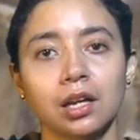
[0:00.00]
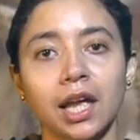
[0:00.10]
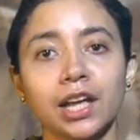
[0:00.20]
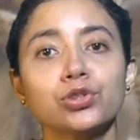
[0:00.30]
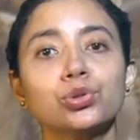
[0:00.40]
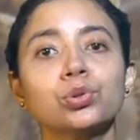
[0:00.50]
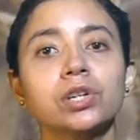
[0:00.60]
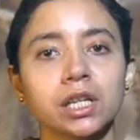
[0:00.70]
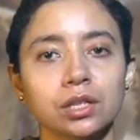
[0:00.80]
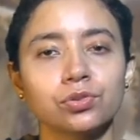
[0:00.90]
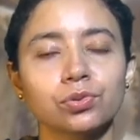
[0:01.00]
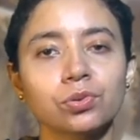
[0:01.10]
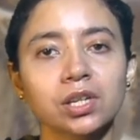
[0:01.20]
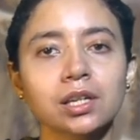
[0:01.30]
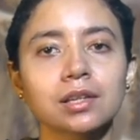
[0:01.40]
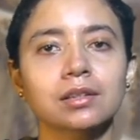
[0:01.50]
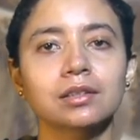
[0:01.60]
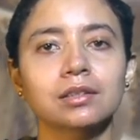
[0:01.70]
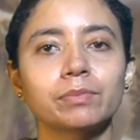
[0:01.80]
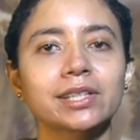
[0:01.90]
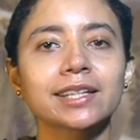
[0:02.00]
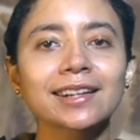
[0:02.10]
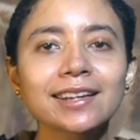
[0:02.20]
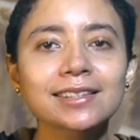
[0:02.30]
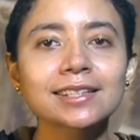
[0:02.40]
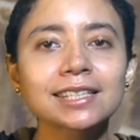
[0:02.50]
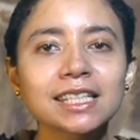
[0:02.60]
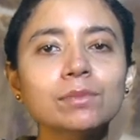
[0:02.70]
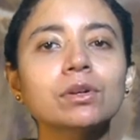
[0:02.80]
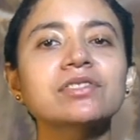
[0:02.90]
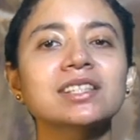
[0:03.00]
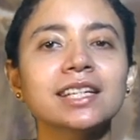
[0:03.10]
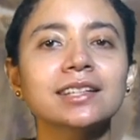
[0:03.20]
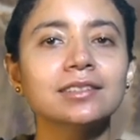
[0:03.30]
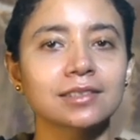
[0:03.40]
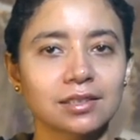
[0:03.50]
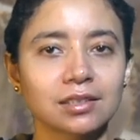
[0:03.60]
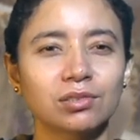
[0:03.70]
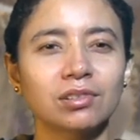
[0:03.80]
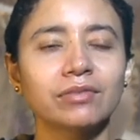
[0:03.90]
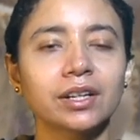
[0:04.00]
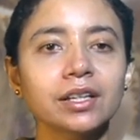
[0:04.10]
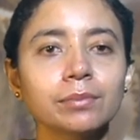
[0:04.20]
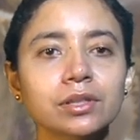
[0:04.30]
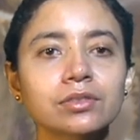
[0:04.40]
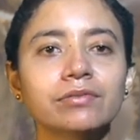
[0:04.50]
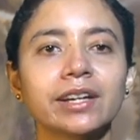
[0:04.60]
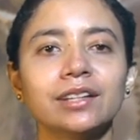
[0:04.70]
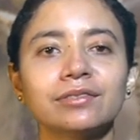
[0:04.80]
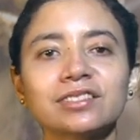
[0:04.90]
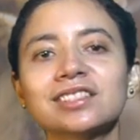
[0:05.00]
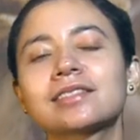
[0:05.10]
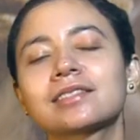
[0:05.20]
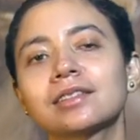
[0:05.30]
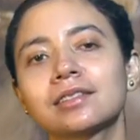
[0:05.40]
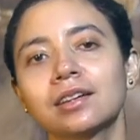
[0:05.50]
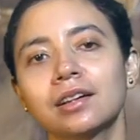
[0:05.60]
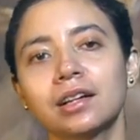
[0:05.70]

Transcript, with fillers: and juri juri basically it's a team of singers who are very much well versed in